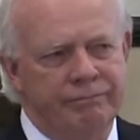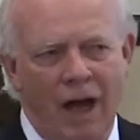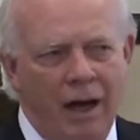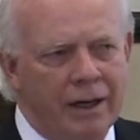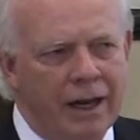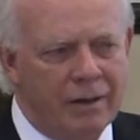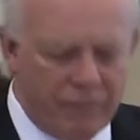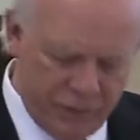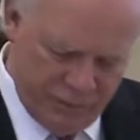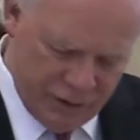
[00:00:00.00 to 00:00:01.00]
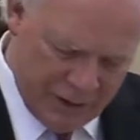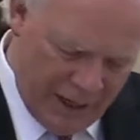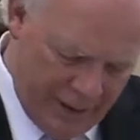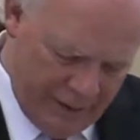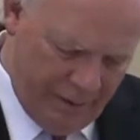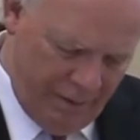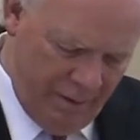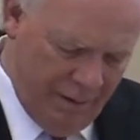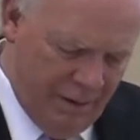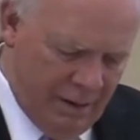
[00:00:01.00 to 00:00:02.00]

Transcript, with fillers: gone out of style.